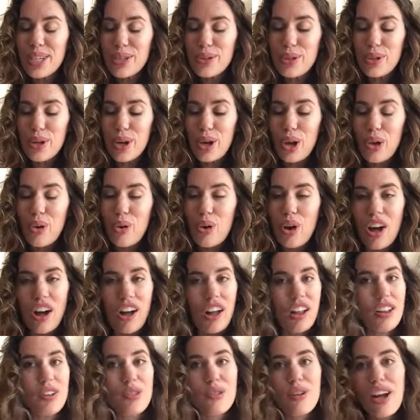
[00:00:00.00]
So
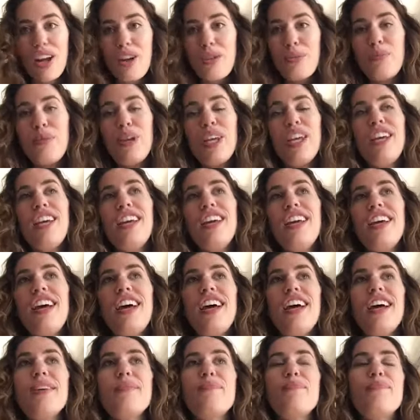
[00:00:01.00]
all around me,
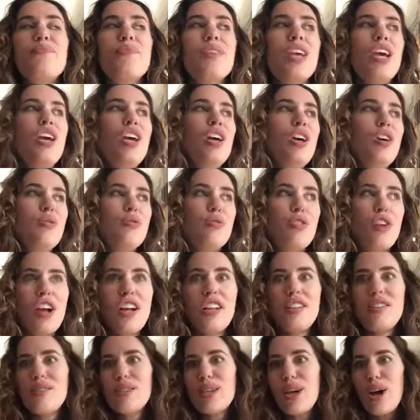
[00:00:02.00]

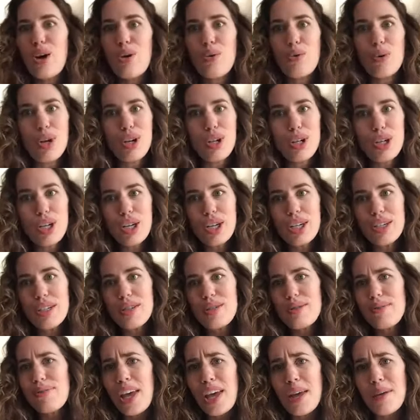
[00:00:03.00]
friends,
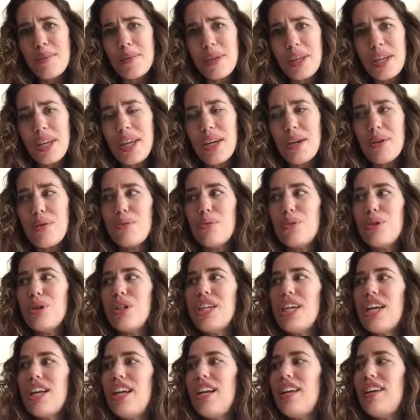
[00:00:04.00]
coworkers, family were
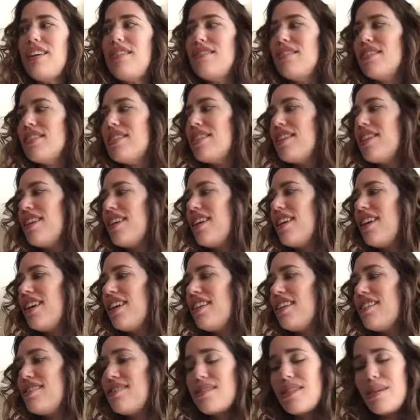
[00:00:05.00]
getting
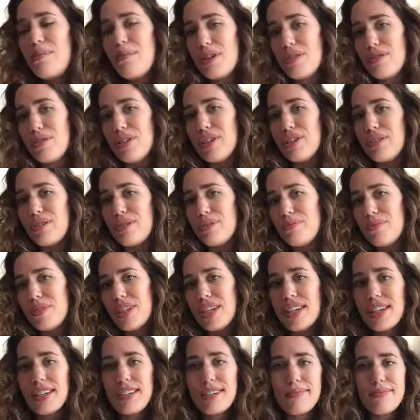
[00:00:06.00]
the stomach flu.
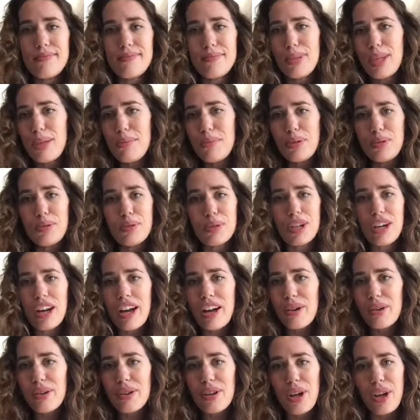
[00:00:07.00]
People were
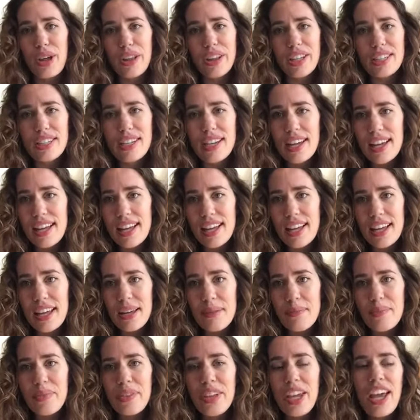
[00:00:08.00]
out all the
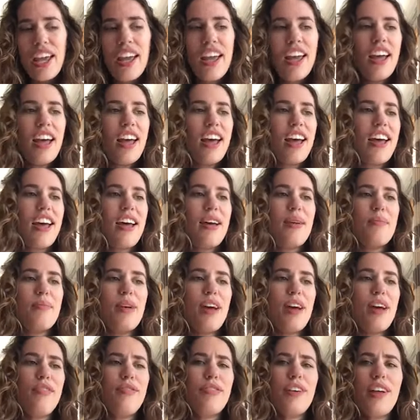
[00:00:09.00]
time.
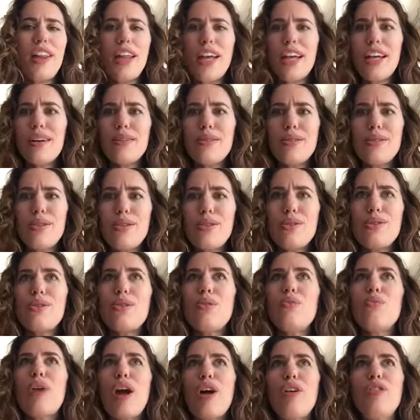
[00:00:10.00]
I felt like I was just
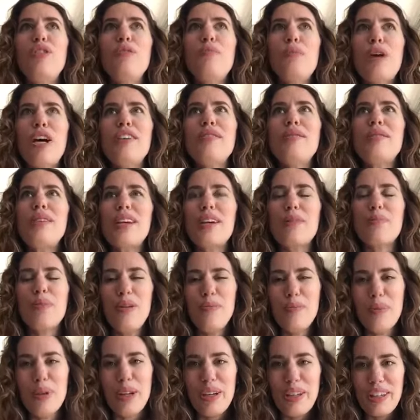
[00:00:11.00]
surrounded by sick
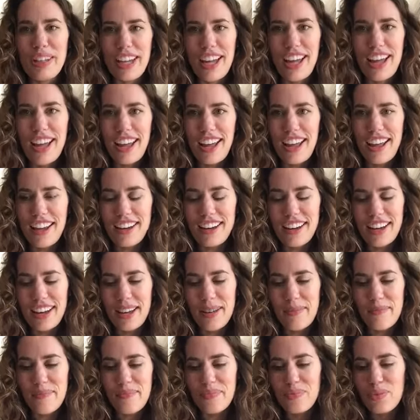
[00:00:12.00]
people and
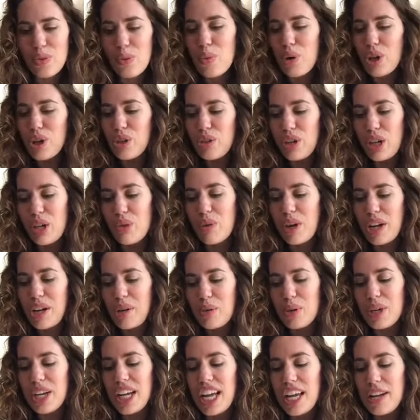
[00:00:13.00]
wondering when
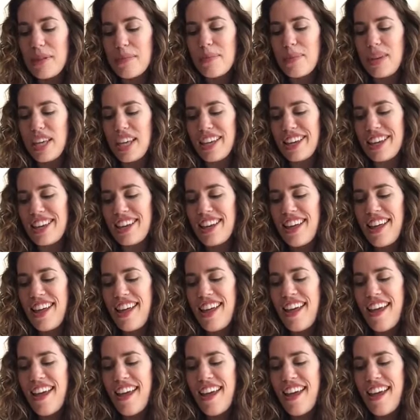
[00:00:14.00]
it would hit me